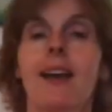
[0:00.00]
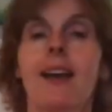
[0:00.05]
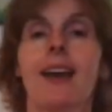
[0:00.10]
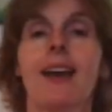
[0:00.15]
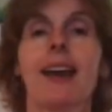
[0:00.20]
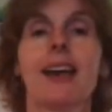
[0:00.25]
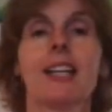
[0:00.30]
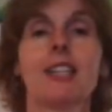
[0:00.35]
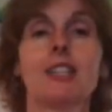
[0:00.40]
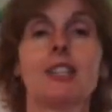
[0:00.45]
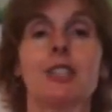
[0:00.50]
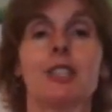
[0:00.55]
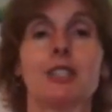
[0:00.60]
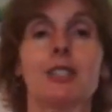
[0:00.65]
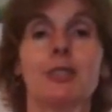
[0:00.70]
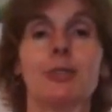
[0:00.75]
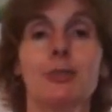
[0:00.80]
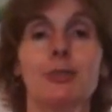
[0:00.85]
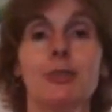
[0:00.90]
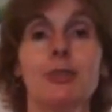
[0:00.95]
I
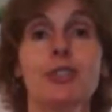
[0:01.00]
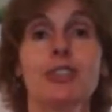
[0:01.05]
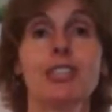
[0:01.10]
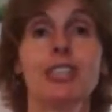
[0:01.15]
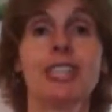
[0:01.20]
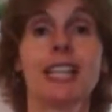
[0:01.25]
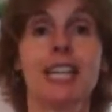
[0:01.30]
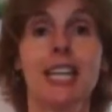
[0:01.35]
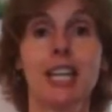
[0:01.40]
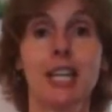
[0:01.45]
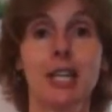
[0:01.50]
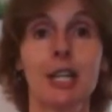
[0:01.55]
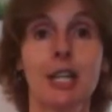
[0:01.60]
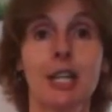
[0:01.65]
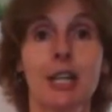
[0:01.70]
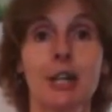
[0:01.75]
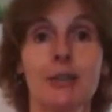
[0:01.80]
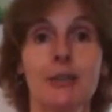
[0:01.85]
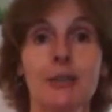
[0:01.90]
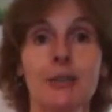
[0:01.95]
choose to let it
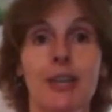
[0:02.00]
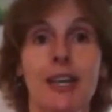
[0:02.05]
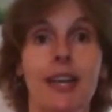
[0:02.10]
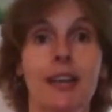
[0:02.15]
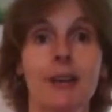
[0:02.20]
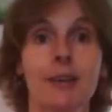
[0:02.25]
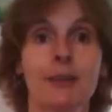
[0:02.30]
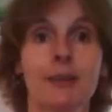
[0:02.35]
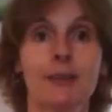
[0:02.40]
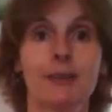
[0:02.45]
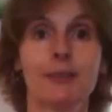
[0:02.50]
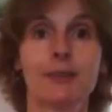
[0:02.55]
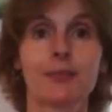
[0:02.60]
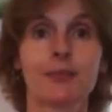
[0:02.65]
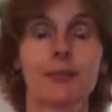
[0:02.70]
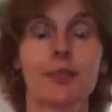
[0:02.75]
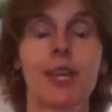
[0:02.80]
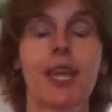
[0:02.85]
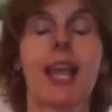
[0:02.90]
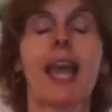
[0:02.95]
go now.
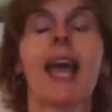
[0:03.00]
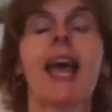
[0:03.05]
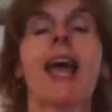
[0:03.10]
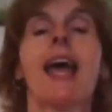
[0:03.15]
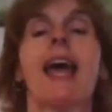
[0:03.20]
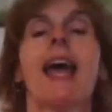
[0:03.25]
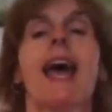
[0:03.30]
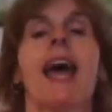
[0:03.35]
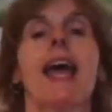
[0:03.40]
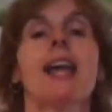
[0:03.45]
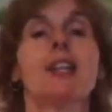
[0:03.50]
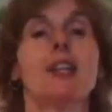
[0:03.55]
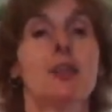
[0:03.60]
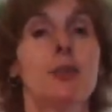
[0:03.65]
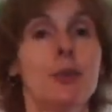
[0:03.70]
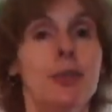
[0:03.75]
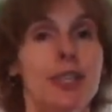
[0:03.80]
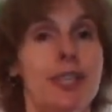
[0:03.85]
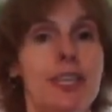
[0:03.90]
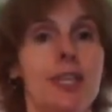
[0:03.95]
And
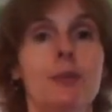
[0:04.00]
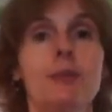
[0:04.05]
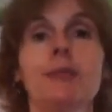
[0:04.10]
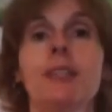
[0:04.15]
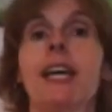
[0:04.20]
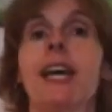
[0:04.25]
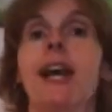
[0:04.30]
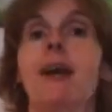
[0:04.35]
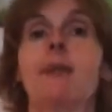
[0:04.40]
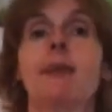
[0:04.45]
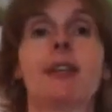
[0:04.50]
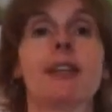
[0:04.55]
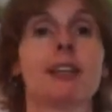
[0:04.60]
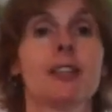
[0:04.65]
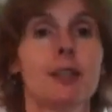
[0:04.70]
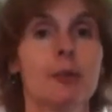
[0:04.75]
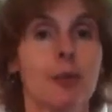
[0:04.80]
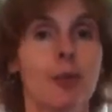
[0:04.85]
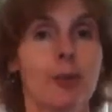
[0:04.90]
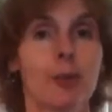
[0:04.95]
you keep tapping
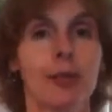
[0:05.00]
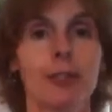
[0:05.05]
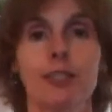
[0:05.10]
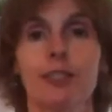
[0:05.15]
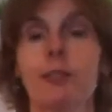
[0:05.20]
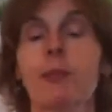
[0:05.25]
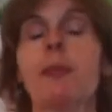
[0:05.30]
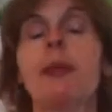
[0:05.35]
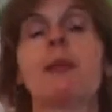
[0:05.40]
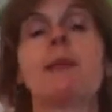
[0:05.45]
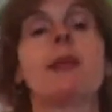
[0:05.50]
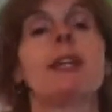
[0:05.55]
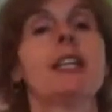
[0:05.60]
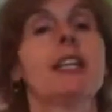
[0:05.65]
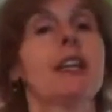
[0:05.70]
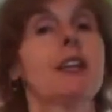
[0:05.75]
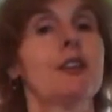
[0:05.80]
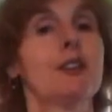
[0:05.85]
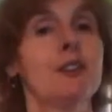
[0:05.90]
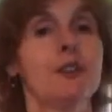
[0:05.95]
on the points, maybe
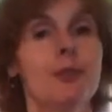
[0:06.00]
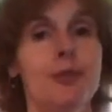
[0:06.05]
another